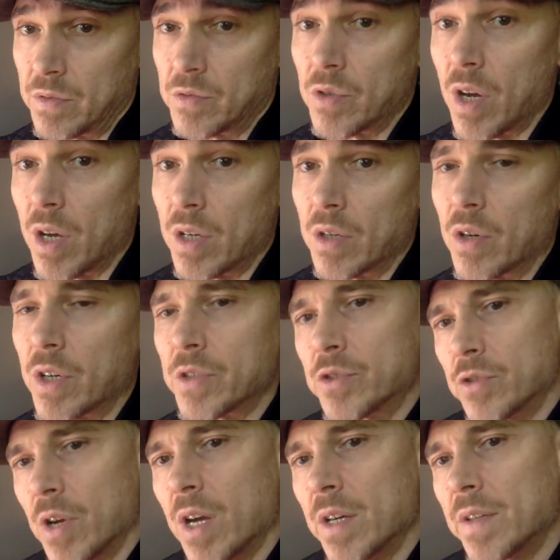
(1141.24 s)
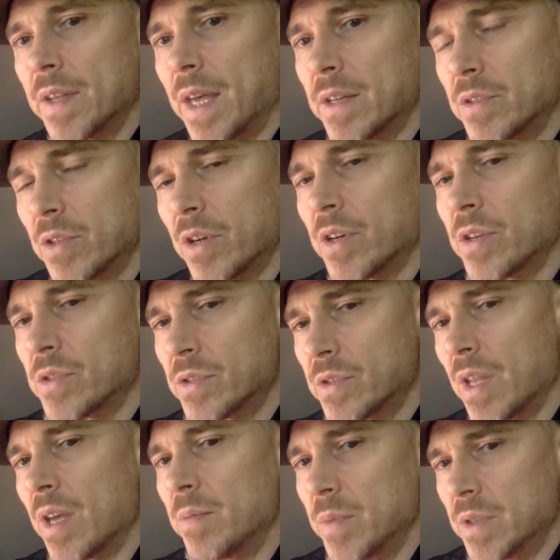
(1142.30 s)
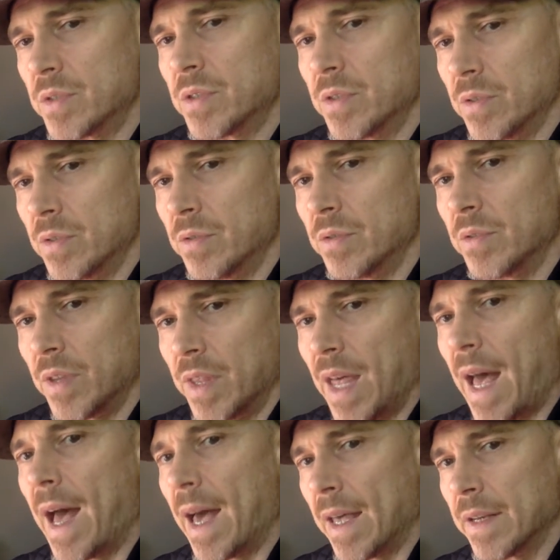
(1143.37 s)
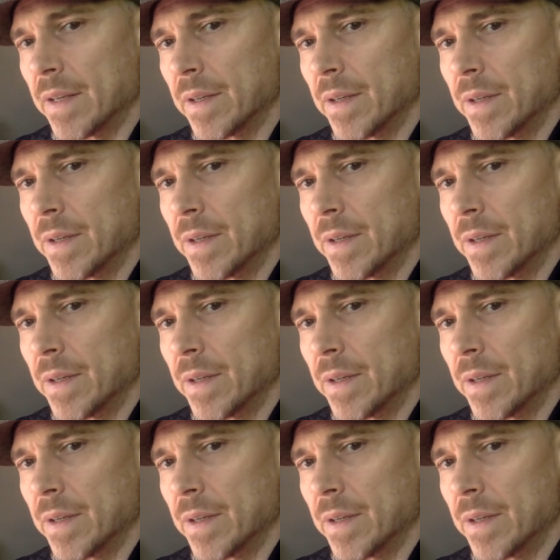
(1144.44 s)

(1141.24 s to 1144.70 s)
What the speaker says: drug, or a drug that turns them into that